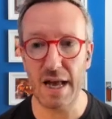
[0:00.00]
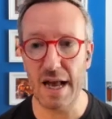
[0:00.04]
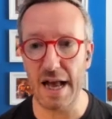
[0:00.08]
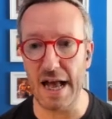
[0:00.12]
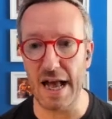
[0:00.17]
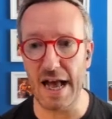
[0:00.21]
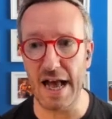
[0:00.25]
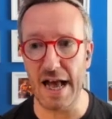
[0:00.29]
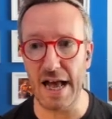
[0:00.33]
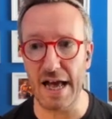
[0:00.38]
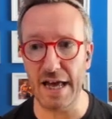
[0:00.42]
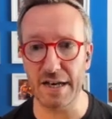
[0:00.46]

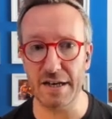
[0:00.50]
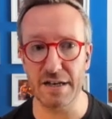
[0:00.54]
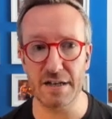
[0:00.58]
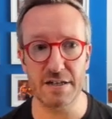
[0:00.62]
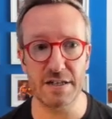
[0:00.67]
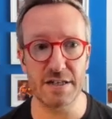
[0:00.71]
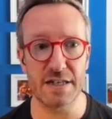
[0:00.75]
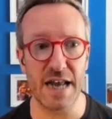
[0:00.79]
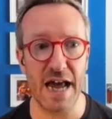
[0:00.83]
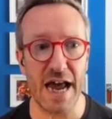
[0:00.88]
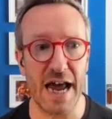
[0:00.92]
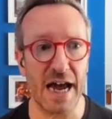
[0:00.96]
and
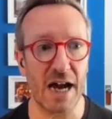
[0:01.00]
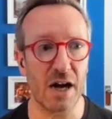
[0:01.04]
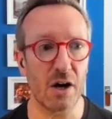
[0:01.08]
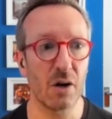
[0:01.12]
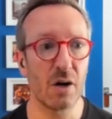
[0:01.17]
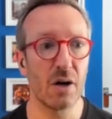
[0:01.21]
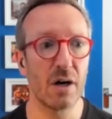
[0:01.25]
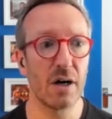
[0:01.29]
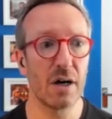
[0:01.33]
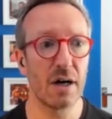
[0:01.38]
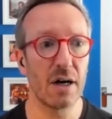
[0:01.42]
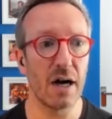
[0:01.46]
now
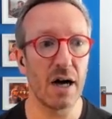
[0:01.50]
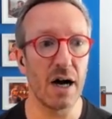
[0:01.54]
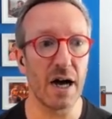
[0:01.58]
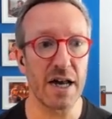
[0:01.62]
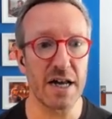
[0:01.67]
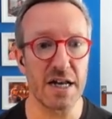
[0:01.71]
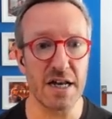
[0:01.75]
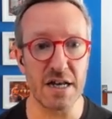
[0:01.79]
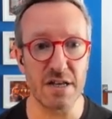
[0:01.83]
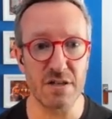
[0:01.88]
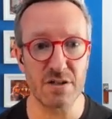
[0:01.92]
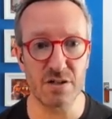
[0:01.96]
I
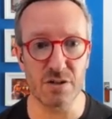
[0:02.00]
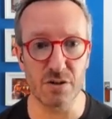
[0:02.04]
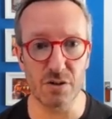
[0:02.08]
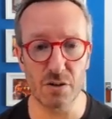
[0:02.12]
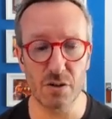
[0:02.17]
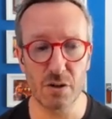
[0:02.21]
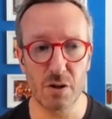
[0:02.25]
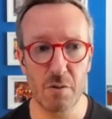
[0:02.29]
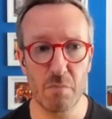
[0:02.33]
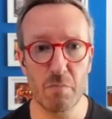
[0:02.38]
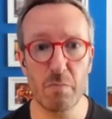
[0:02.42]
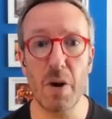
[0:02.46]
need to
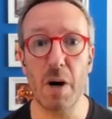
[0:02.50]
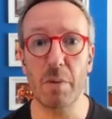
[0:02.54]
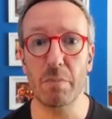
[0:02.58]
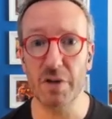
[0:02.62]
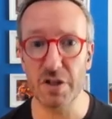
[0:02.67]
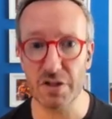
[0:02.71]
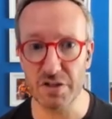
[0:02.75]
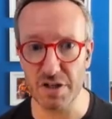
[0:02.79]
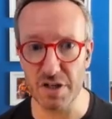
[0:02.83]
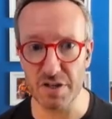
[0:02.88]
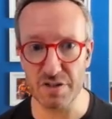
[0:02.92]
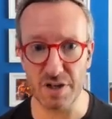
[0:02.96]

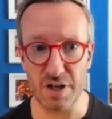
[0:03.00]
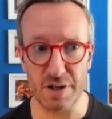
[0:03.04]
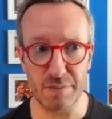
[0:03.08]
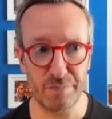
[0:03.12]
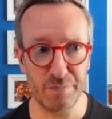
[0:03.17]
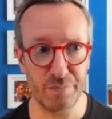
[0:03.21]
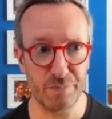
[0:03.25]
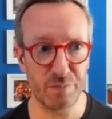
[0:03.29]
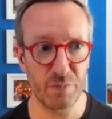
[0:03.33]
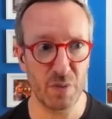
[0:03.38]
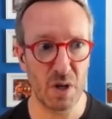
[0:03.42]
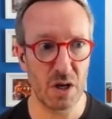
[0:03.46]
publish this up.
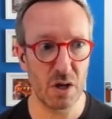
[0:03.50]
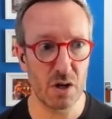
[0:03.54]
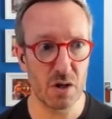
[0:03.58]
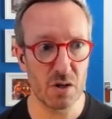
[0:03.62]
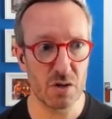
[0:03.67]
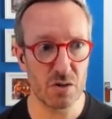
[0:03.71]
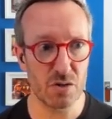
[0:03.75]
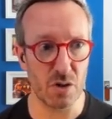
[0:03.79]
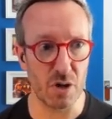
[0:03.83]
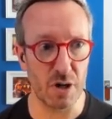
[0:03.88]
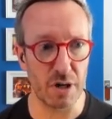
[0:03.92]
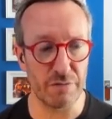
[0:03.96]

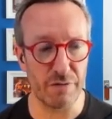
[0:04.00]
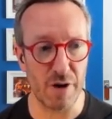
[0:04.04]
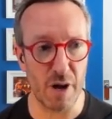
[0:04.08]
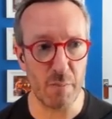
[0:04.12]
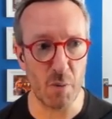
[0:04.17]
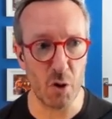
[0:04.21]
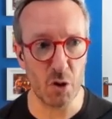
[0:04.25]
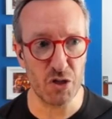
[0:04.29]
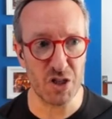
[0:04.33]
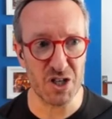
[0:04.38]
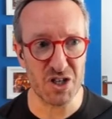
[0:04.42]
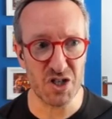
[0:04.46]
So if I'm
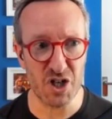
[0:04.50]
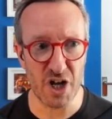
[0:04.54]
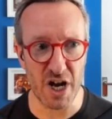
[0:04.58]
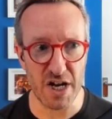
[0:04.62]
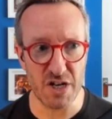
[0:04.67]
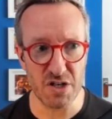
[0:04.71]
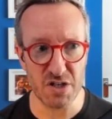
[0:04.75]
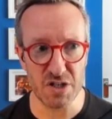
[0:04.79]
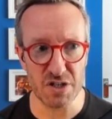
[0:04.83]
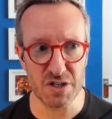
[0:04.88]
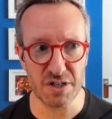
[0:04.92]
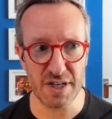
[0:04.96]
on the
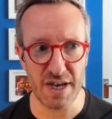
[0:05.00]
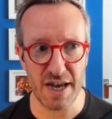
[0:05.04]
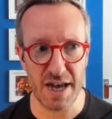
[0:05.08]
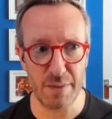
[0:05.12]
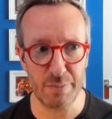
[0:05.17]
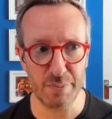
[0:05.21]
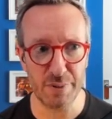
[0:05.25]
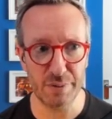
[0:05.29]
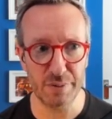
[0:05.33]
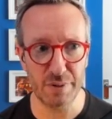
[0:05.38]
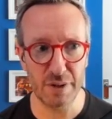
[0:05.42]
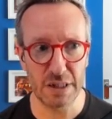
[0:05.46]
Changes
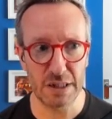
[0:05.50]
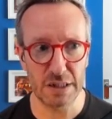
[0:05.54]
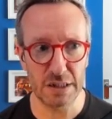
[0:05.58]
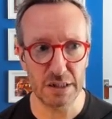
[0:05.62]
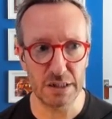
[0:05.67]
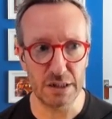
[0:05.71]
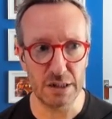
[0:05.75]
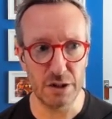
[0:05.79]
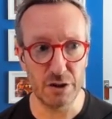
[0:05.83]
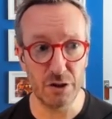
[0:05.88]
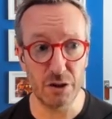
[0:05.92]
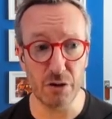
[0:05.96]
tab,
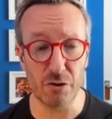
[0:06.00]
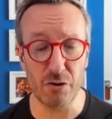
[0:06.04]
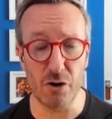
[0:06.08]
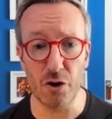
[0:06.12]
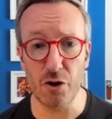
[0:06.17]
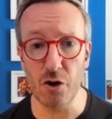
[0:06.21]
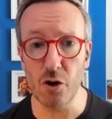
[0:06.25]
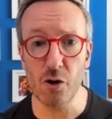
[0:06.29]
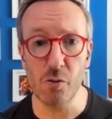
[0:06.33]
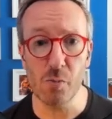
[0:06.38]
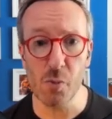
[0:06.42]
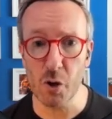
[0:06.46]
there are
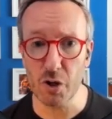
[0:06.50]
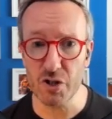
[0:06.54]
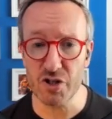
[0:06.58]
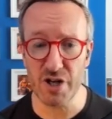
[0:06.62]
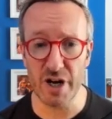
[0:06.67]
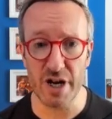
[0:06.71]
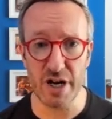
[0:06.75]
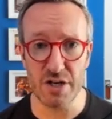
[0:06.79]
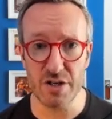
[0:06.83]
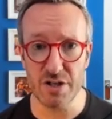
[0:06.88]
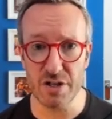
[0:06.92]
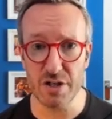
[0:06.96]
no more
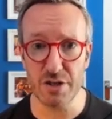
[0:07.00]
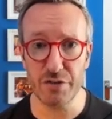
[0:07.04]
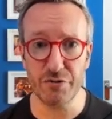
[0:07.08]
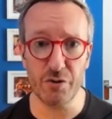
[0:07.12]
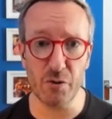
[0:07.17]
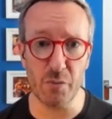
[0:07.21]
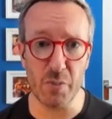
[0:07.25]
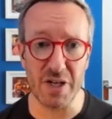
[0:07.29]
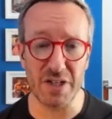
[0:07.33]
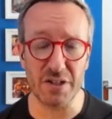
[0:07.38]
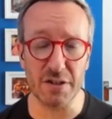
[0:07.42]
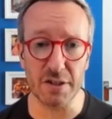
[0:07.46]
changes for
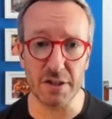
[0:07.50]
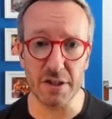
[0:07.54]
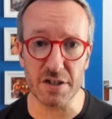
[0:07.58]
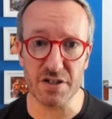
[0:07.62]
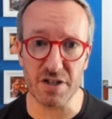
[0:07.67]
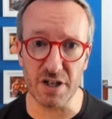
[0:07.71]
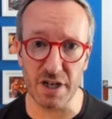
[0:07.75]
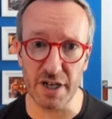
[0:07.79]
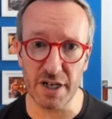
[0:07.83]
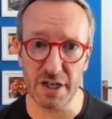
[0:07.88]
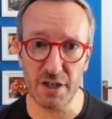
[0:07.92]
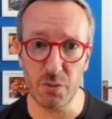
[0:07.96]
me to
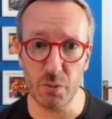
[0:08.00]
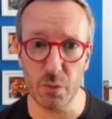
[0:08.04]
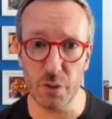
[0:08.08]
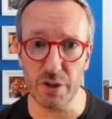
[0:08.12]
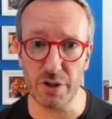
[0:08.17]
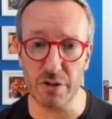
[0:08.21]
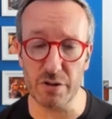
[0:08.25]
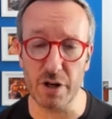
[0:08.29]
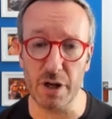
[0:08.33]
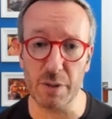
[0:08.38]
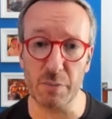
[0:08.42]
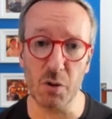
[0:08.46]
decide
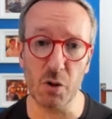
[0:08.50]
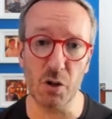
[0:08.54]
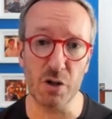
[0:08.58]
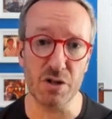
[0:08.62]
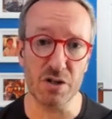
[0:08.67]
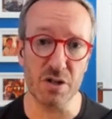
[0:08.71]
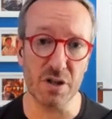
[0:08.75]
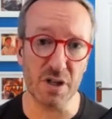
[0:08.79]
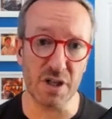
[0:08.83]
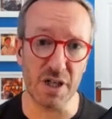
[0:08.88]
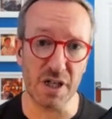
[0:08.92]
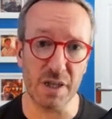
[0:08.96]
whether I'm going
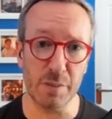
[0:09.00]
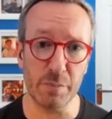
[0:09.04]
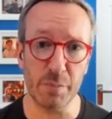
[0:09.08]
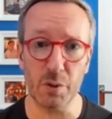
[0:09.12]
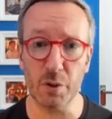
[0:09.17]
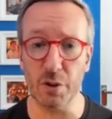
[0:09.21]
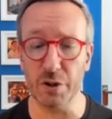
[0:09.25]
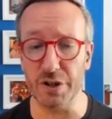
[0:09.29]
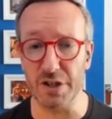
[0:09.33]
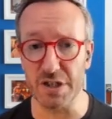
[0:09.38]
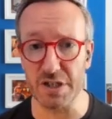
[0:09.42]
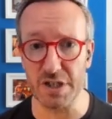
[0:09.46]
to keep
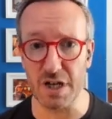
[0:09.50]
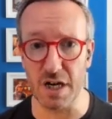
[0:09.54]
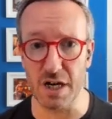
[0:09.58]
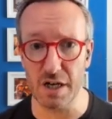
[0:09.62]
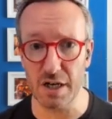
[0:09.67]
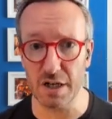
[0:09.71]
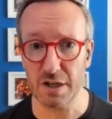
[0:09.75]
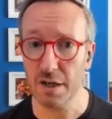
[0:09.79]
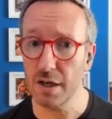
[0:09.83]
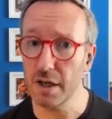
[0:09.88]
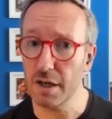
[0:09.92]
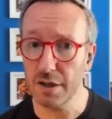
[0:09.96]
or
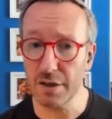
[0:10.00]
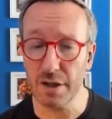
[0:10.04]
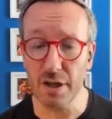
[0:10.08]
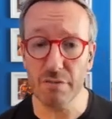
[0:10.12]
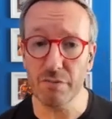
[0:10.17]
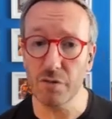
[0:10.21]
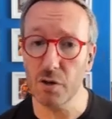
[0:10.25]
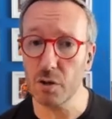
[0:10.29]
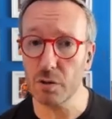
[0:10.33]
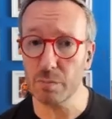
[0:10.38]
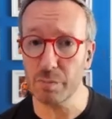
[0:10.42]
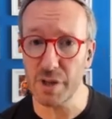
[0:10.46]
discard.
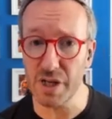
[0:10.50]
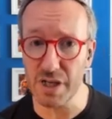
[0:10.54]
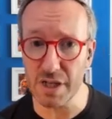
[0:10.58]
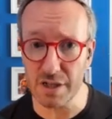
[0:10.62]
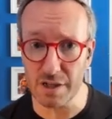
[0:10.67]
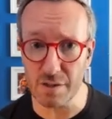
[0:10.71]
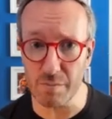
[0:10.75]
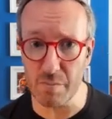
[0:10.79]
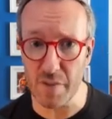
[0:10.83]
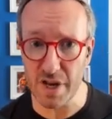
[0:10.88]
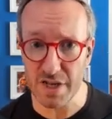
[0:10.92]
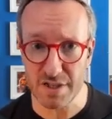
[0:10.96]
They've all been
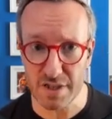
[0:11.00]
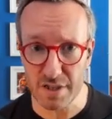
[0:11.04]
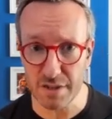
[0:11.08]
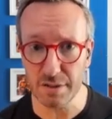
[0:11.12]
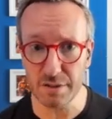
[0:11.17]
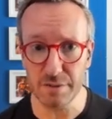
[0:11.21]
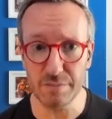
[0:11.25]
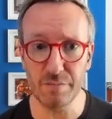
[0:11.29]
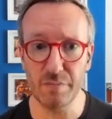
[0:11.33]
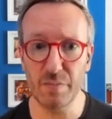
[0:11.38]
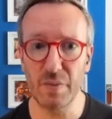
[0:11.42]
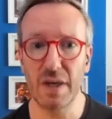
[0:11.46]
committed.
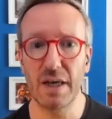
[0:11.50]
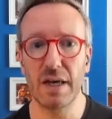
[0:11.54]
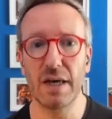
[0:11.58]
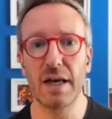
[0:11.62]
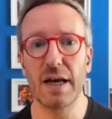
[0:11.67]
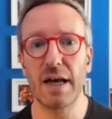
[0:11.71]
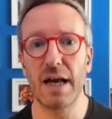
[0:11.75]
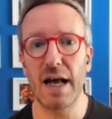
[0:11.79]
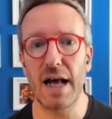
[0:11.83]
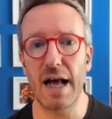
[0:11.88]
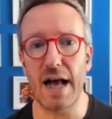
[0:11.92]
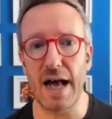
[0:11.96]

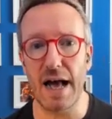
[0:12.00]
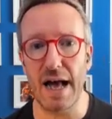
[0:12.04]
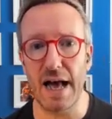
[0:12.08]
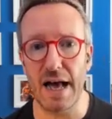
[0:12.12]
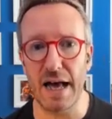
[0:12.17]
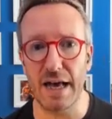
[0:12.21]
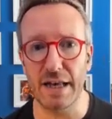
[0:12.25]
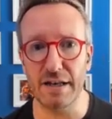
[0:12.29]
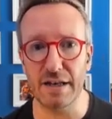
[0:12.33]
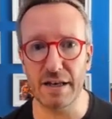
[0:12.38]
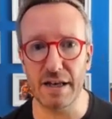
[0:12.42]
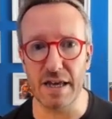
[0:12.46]

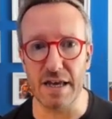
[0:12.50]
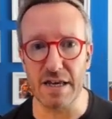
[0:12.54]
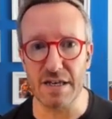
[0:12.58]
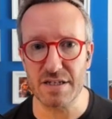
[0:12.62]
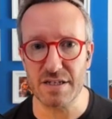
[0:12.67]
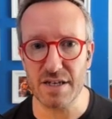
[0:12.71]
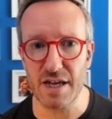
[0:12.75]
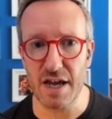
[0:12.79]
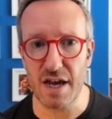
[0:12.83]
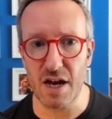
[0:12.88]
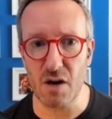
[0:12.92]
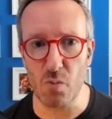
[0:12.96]
and it's
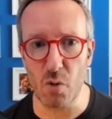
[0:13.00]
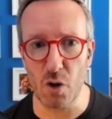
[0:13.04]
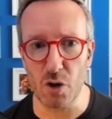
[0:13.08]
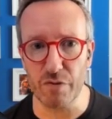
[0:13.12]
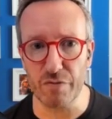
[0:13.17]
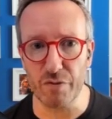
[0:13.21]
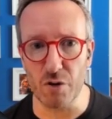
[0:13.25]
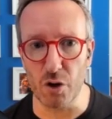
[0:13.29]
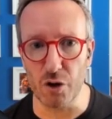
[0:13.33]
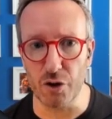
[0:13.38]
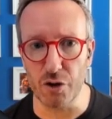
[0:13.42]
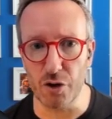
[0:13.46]
saying, well,
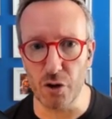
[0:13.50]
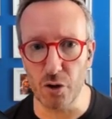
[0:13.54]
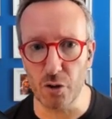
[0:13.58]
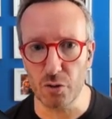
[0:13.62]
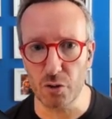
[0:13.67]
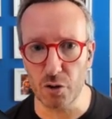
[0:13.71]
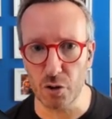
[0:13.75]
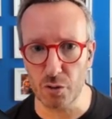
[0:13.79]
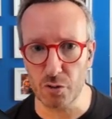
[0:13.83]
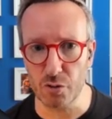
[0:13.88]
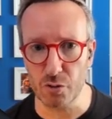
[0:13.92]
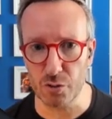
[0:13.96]
you've got no
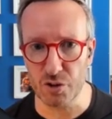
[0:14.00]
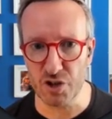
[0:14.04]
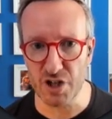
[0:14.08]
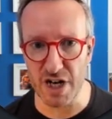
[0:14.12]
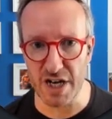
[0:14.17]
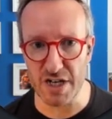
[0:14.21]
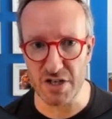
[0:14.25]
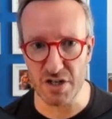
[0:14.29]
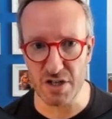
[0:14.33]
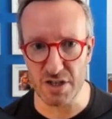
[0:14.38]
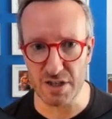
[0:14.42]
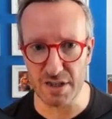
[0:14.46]
local
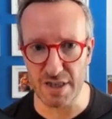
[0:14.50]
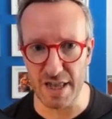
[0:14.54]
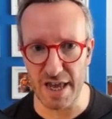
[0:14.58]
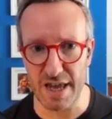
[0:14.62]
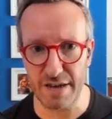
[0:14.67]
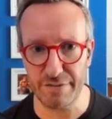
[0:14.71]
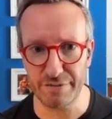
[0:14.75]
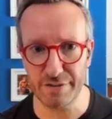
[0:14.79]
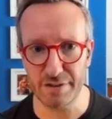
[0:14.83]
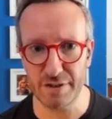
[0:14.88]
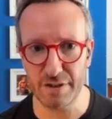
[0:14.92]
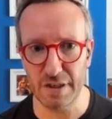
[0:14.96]
changes
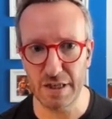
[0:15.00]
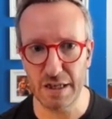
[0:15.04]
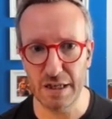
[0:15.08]
left.